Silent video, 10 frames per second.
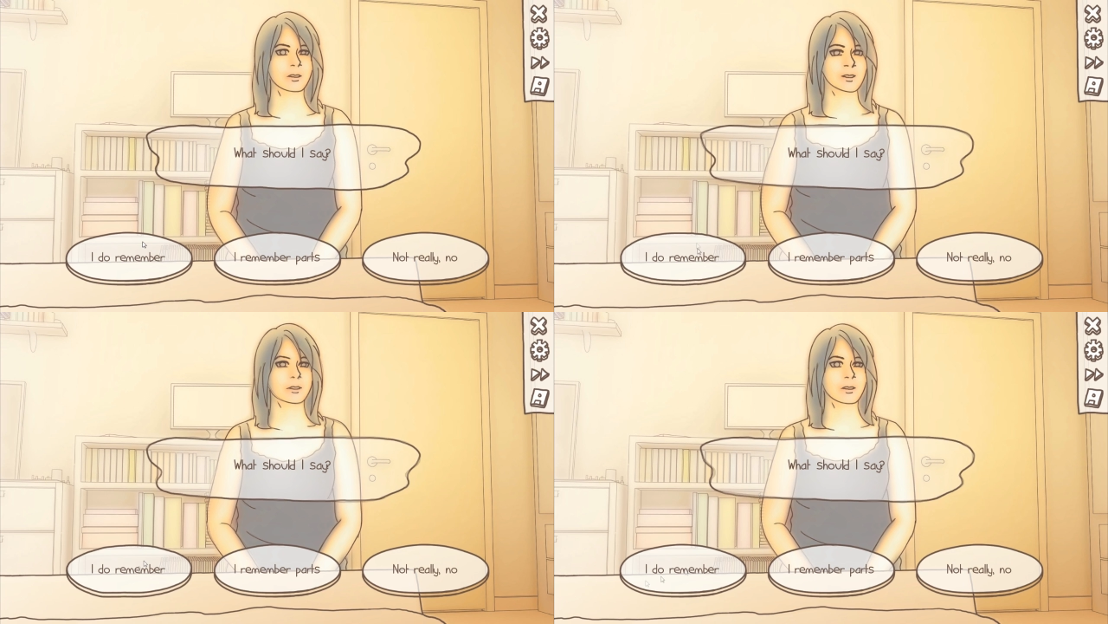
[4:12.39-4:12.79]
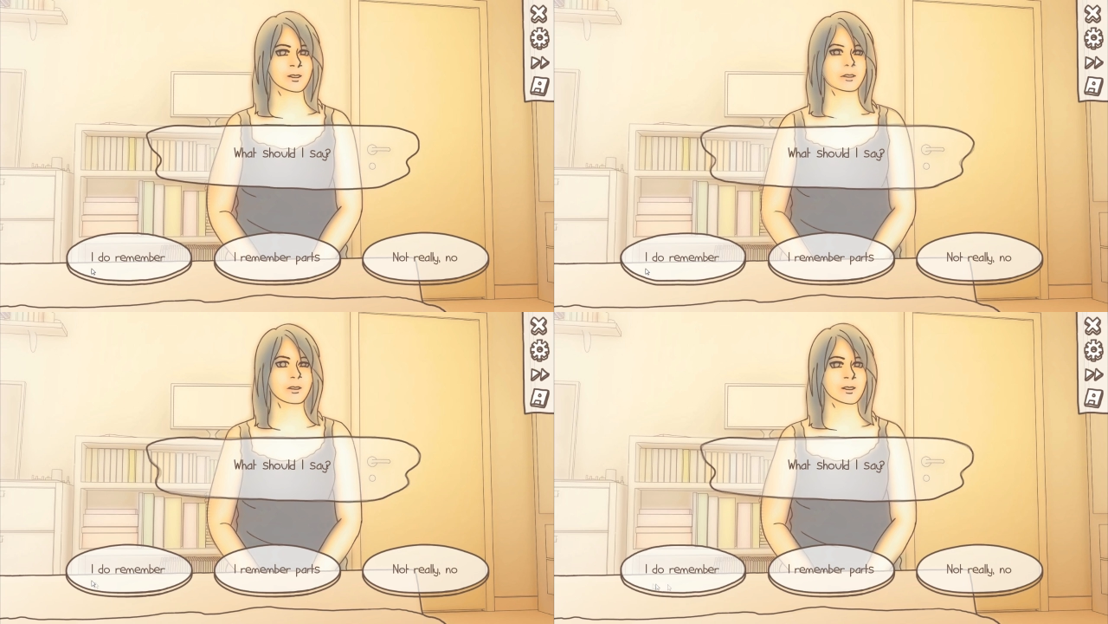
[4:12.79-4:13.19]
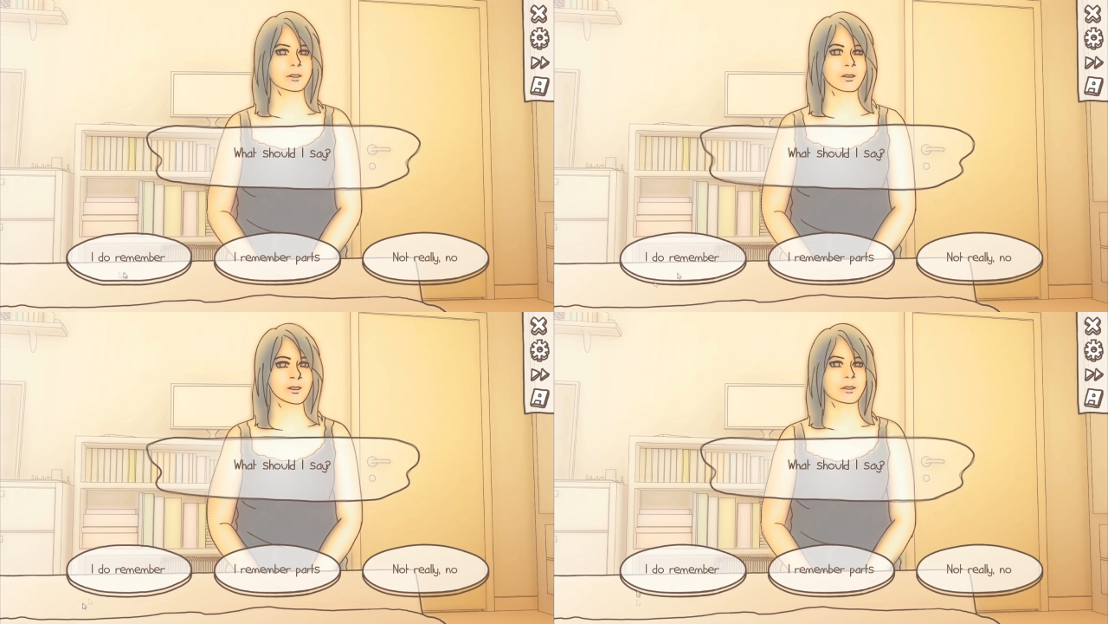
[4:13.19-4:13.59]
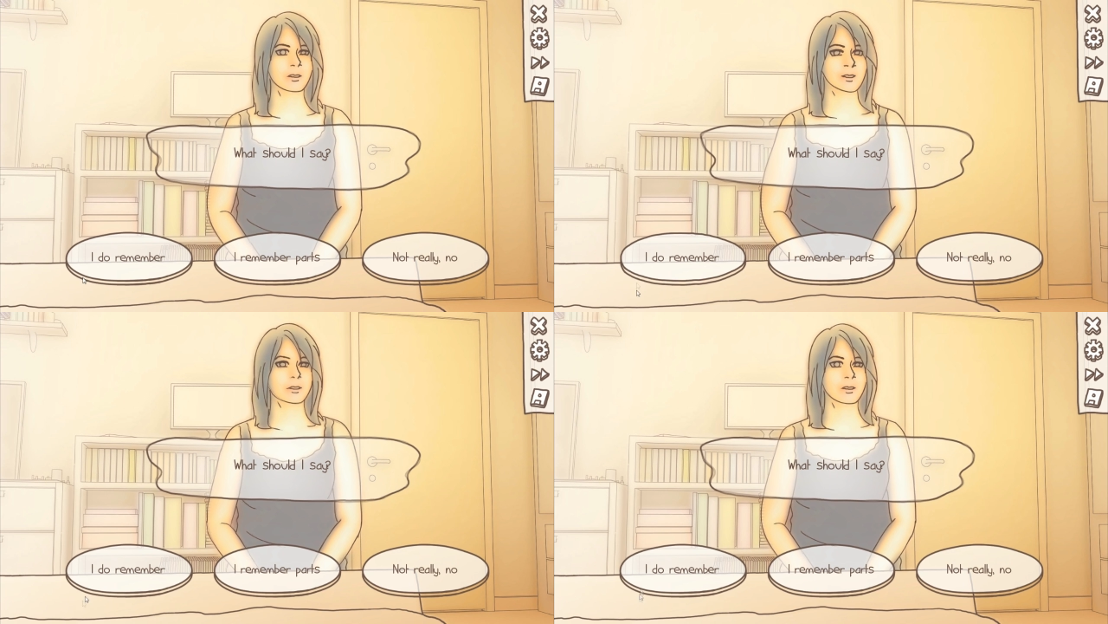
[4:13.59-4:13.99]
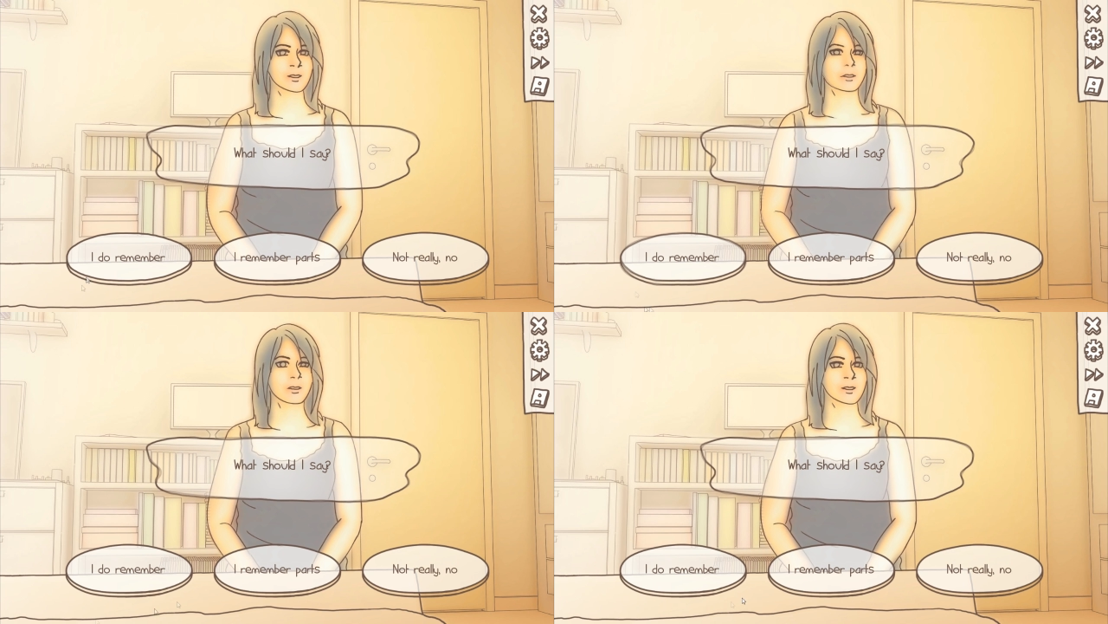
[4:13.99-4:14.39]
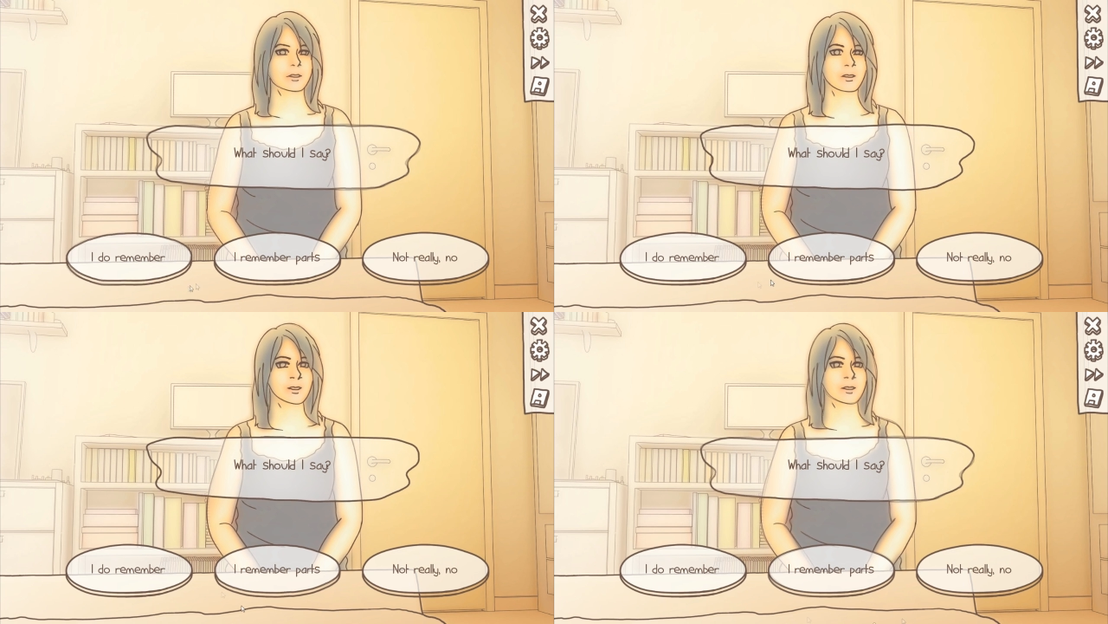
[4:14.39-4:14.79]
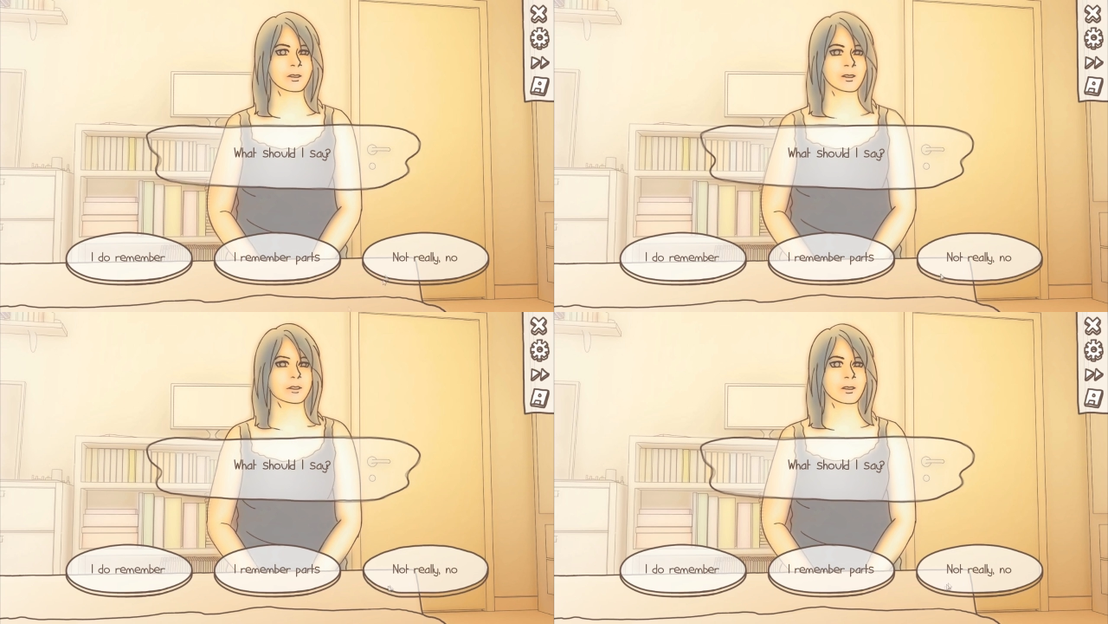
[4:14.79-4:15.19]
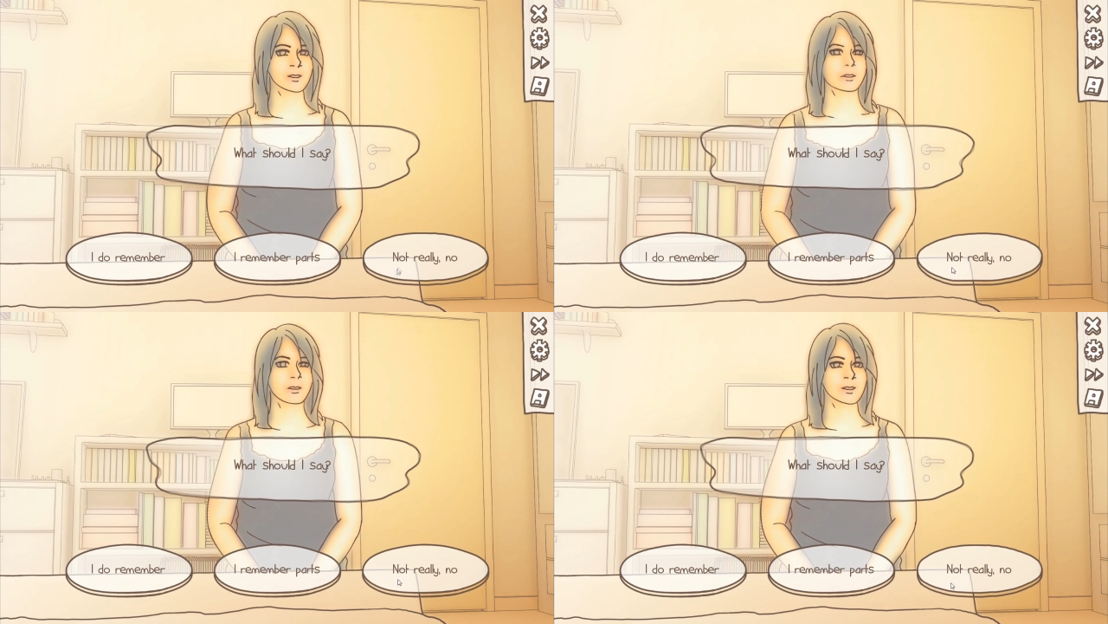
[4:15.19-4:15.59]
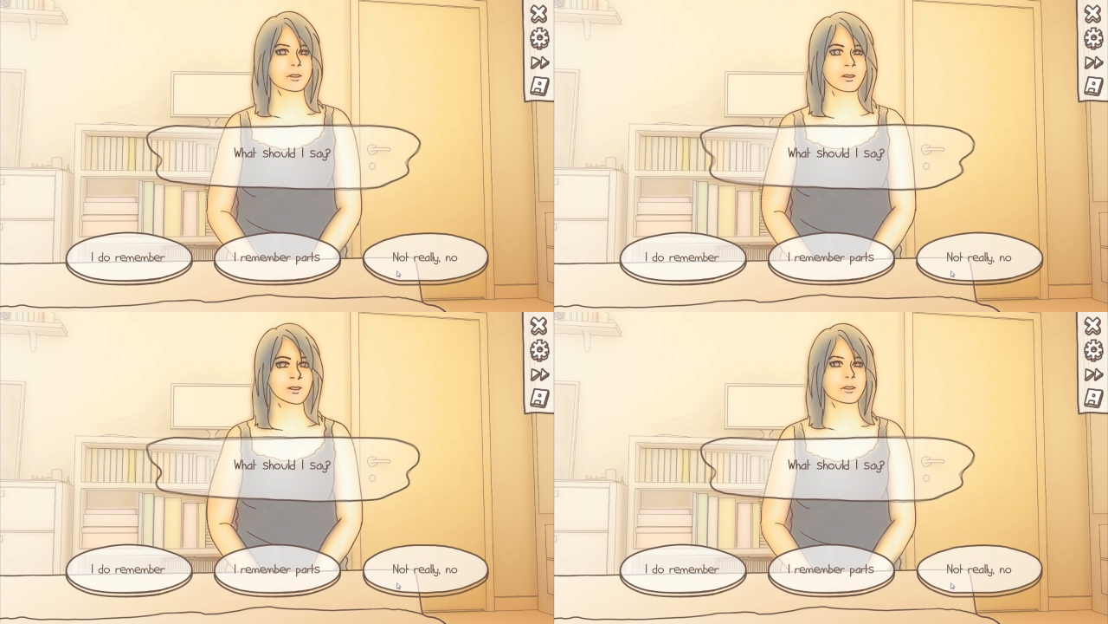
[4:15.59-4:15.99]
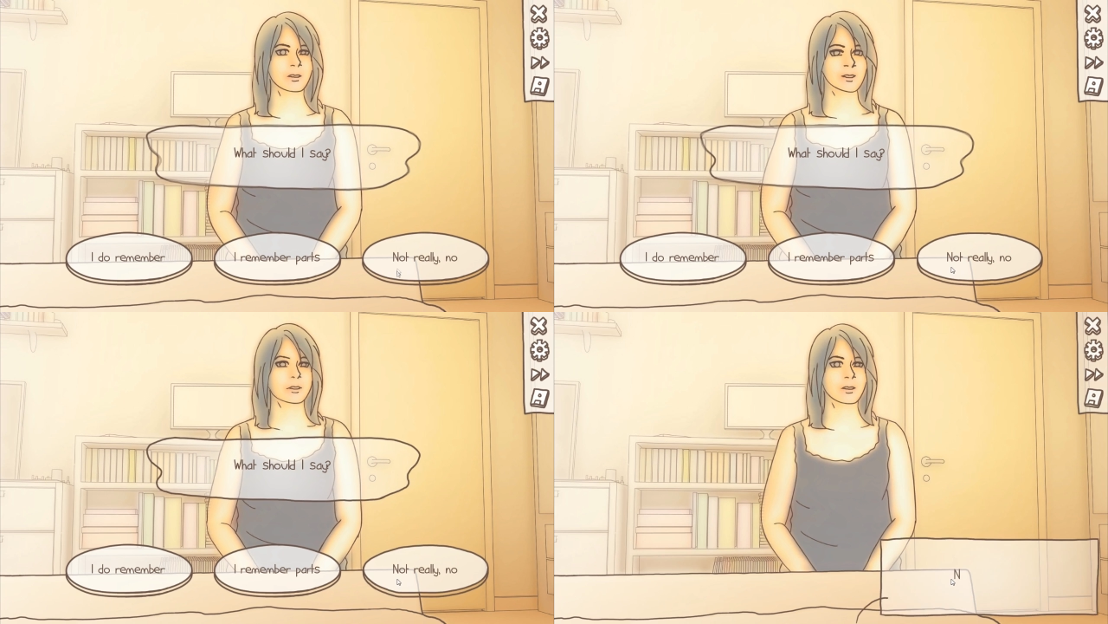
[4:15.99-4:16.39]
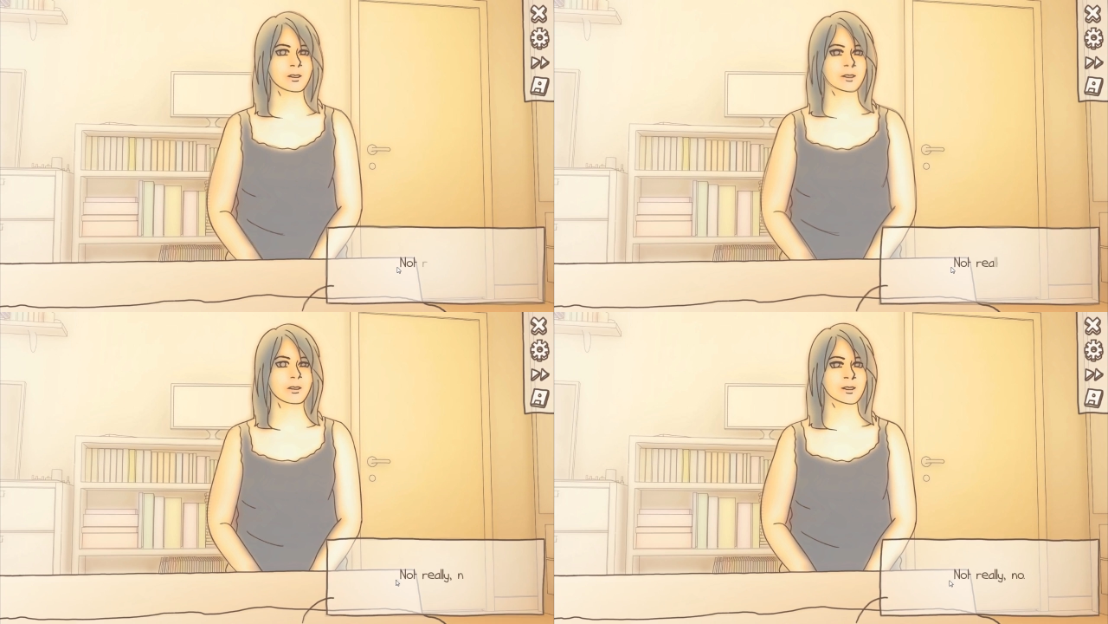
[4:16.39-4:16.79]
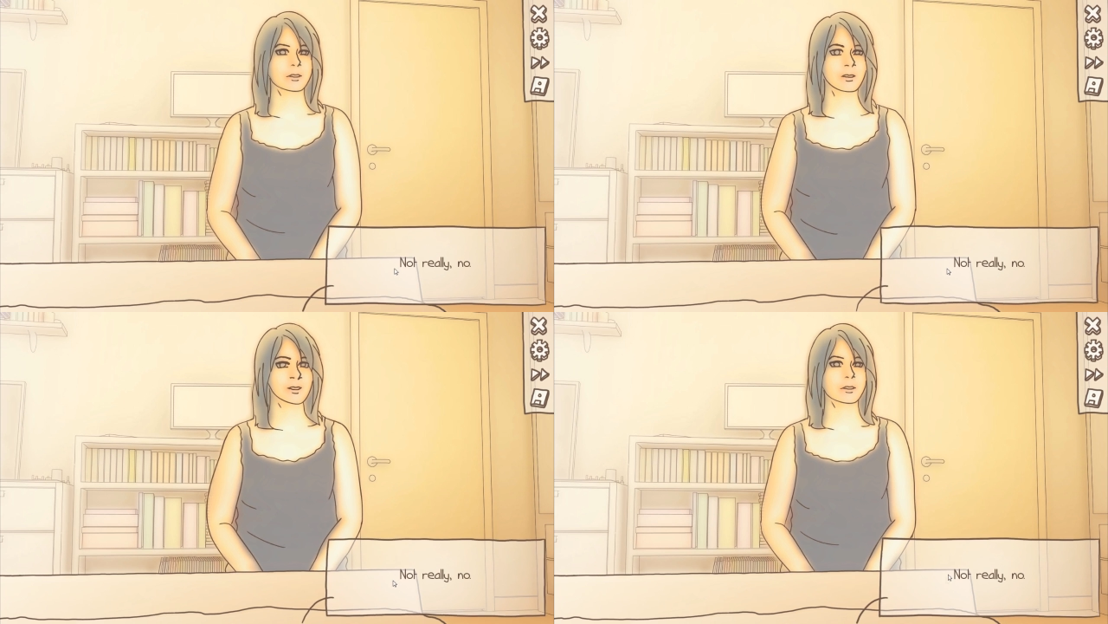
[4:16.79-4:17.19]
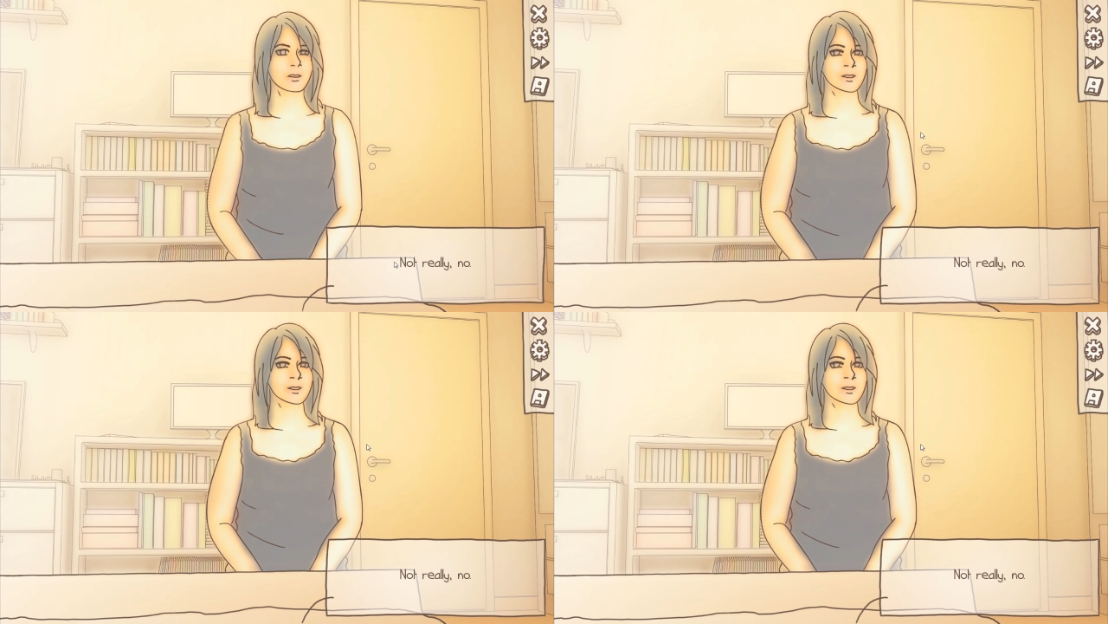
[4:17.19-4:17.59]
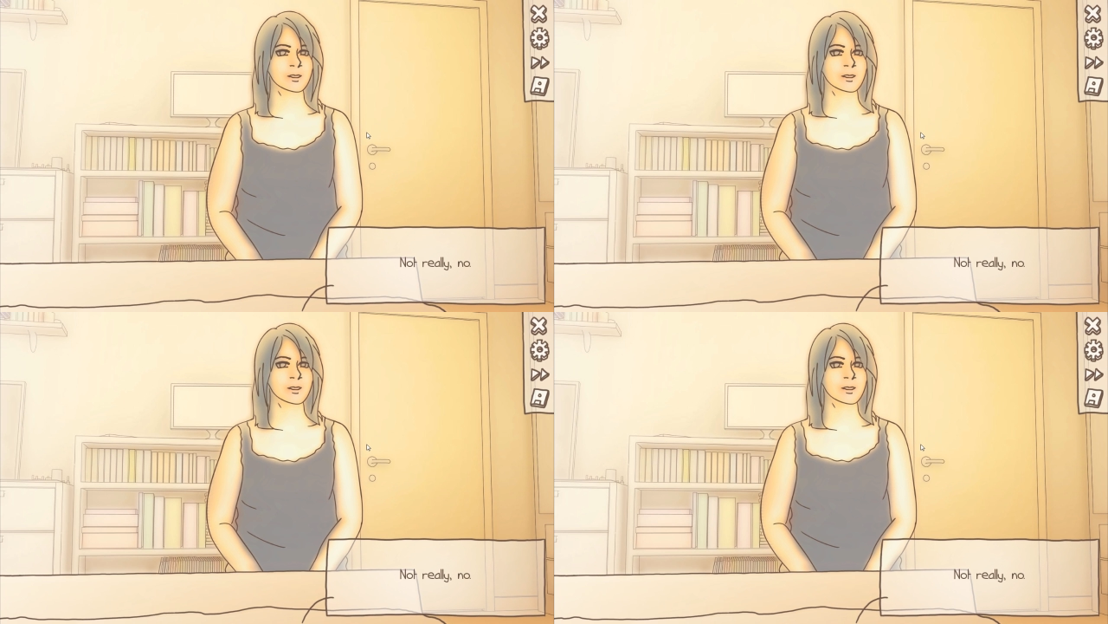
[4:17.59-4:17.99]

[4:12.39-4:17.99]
you say, "I do remember," she'll be like, "Oh, really? What's my name?" Then you're like, yeah, I don't remember that. Not really, no.